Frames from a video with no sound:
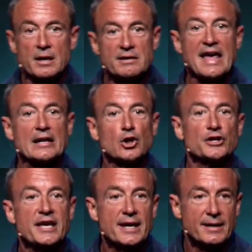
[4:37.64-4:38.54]
they
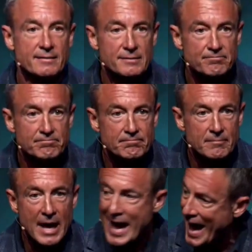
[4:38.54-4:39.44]
look in,
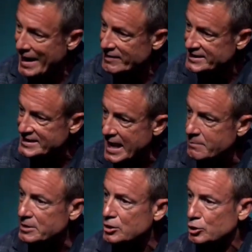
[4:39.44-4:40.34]
and the
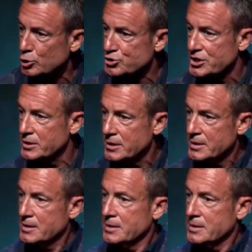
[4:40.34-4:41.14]
same conclusion: